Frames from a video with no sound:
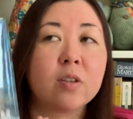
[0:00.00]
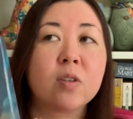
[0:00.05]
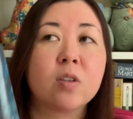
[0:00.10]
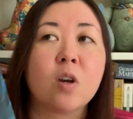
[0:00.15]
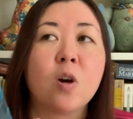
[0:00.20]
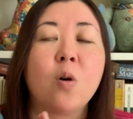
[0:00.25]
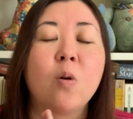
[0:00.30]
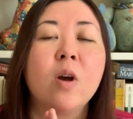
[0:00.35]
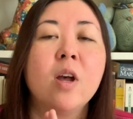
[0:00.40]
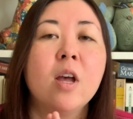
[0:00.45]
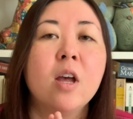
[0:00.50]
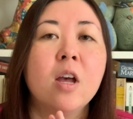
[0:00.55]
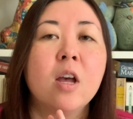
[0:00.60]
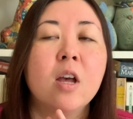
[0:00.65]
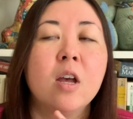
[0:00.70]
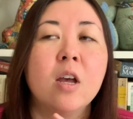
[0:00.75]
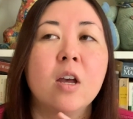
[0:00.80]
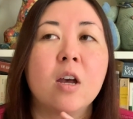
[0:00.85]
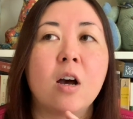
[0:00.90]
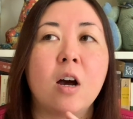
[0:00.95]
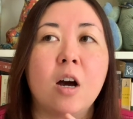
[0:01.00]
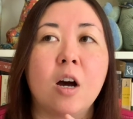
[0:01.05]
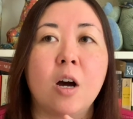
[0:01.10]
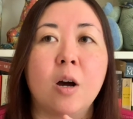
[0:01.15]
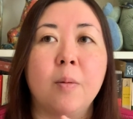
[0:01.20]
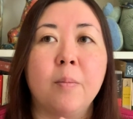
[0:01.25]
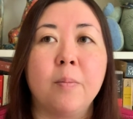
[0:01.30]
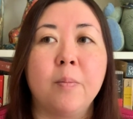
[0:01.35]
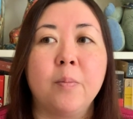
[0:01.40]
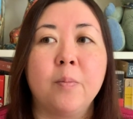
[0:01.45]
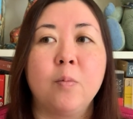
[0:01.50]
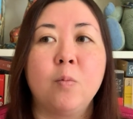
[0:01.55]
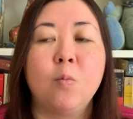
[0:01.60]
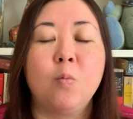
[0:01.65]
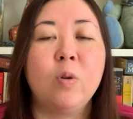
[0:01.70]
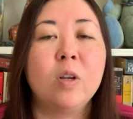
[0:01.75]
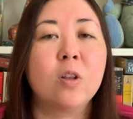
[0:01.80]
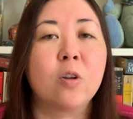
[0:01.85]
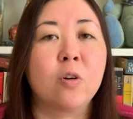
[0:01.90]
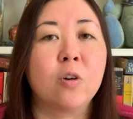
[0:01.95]
So
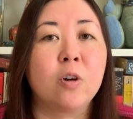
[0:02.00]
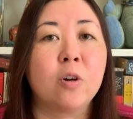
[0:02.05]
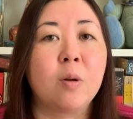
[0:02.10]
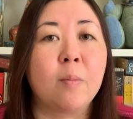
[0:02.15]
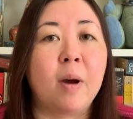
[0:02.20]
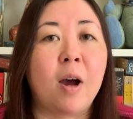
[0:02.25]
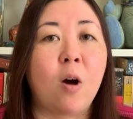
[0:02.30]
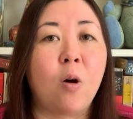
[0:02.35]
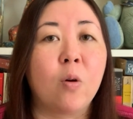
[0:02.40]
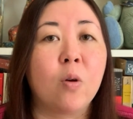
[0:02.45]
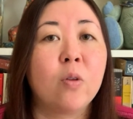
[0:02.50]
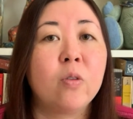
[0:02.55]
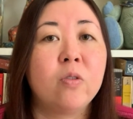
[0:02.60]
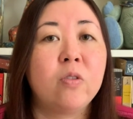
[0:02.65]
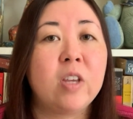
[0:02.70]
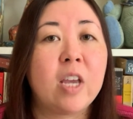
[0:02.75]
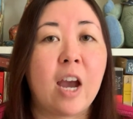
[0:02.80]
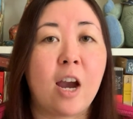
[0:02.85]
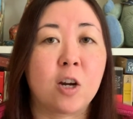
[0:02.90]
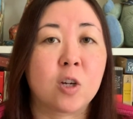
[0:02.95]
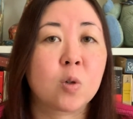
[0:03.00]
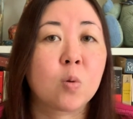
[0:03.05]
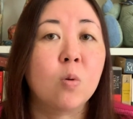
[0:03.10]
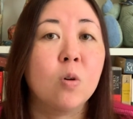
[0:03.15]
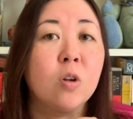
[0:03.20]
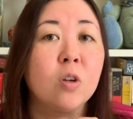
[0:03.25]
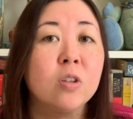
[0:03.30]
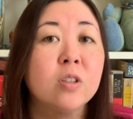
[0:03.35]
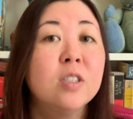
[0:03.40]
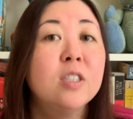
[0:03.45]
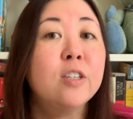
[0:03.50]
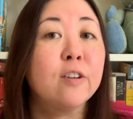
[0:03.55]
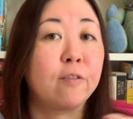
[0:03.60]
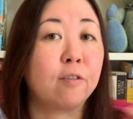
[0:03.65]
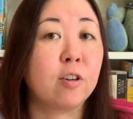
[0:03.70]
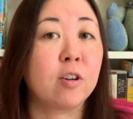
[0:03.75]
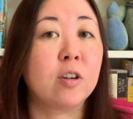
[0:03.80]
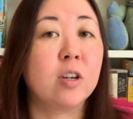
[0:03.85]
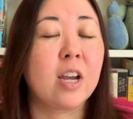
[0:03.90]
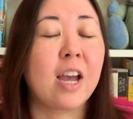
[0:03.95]
we learn about the actual
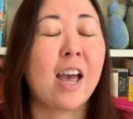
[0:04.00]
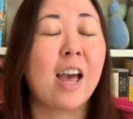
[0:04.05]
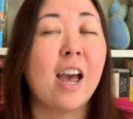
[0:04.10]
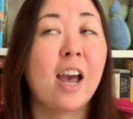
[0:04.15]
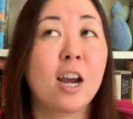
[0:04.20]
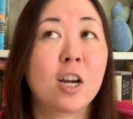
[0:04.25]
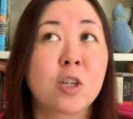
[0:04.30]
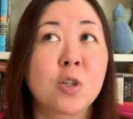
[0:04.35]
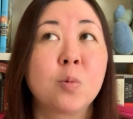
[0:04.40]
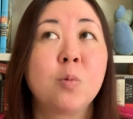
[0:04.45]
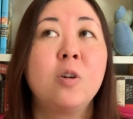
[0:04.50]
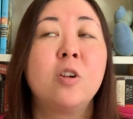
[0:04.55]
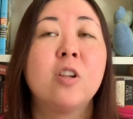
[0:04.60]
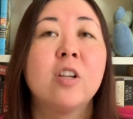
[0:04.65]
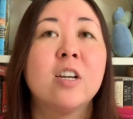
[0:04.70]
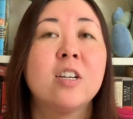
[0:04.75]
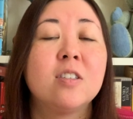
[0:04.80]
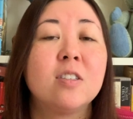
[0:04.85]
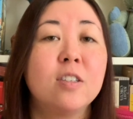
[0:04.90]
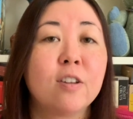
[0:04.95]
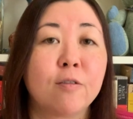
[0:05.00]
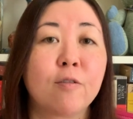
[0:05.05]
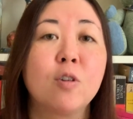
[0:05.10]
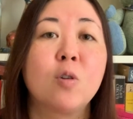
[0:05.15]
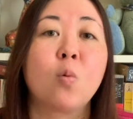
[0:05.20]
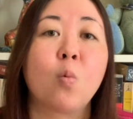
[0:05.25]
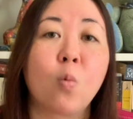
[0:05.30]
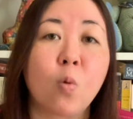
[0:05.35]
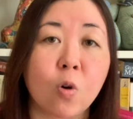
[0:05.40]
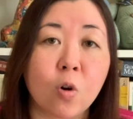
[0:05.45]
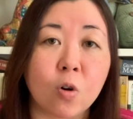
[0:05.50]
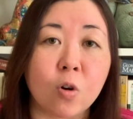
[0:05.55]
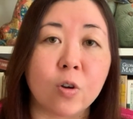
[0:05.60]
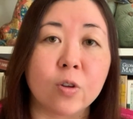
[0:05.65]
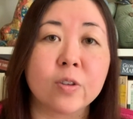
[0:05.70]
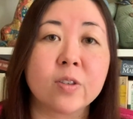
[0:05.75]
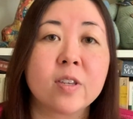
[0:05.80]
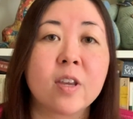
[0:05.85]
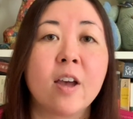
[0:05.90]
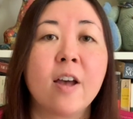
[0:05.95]
different
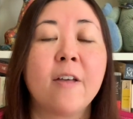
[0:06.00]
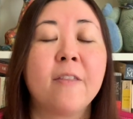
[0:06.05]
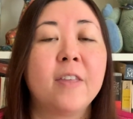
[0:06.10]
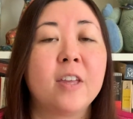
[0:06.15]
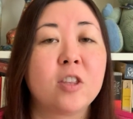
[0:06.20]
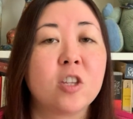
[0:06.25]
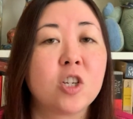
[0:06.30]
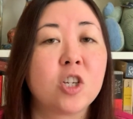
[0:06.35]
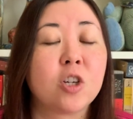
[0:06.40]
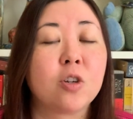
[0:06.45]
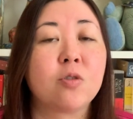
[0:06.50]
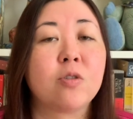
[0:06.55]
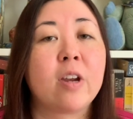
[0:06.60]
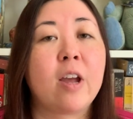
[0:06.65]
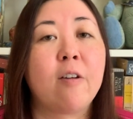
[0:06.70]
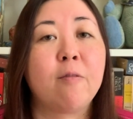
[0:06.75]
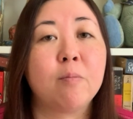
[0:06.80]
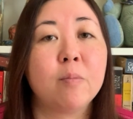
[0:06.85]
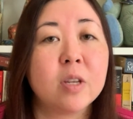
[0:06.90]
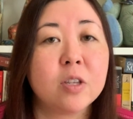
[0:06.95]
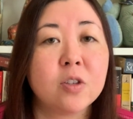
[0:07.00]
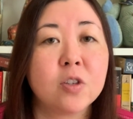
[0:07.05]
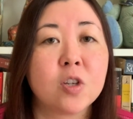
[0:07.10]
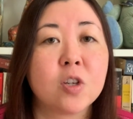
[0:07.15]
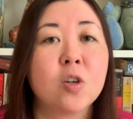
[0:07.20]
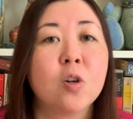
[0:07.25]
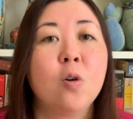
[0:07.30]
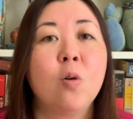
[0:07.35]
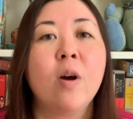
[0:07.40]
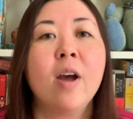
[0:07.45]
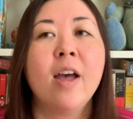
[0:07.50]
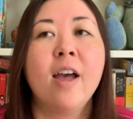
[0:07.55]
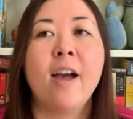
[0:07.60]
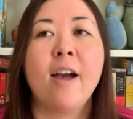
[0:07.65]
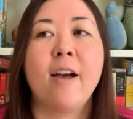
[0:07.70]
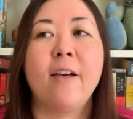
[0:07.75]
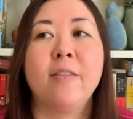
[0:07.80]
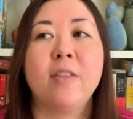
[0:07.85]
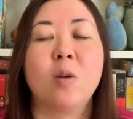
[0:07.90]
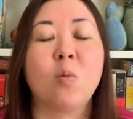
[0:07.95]
worlds that the children have been to,
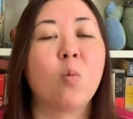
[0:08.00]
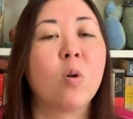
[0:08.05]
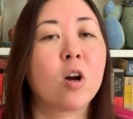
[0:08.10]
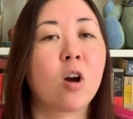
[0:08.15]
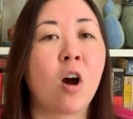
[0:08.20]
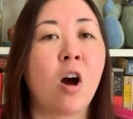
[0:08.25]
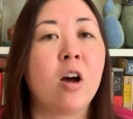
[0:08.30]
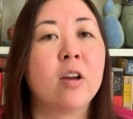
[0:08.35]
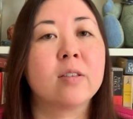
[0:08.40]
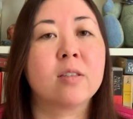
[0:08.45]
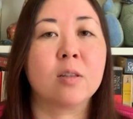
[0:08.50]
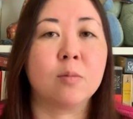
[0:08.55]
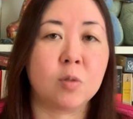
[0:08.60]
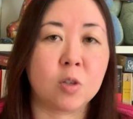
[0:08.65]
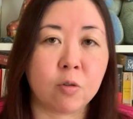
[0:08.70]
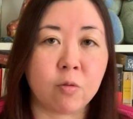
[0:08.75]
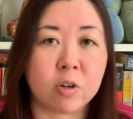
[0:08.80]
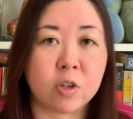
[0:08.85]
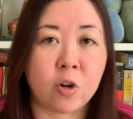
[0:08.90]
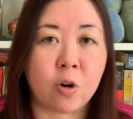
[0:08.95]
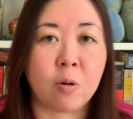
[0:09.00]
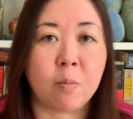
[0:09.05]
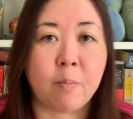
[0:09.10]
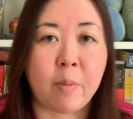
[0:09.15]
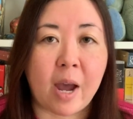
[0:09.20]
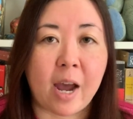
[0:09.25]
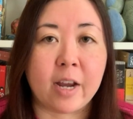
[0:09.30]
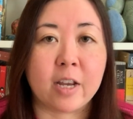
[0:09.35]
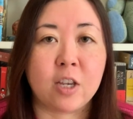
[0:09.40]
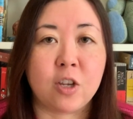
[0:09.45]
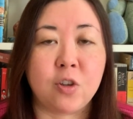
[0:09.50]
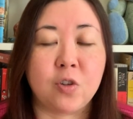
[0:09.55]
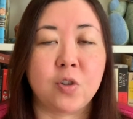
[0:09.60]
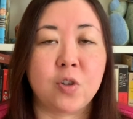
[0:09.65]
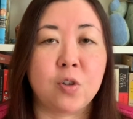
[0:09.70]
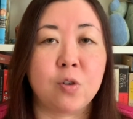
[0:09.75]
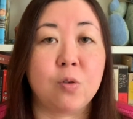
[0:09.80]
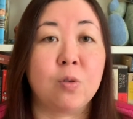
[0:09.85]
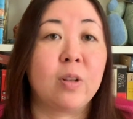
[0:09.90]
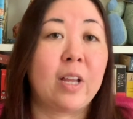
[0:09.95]
and then what caused them to return back
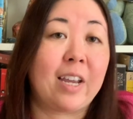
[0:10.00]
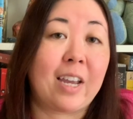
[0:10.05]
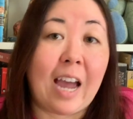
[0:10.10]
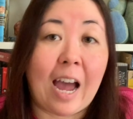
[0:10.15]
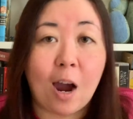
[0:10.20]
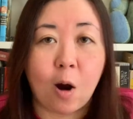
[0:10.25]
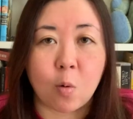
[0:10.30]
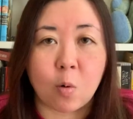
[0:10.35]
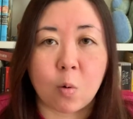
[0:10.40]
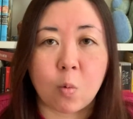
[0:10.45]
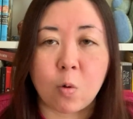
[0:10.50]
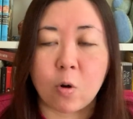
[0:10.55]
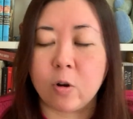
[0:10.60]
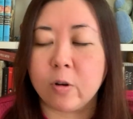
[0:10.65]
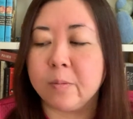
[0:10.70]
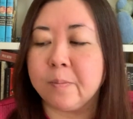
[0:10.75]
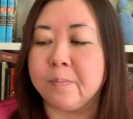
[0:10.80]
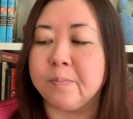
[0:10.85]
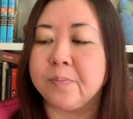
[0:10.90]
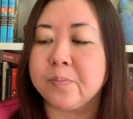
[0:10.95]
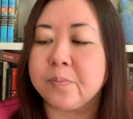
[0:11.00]
into like our world.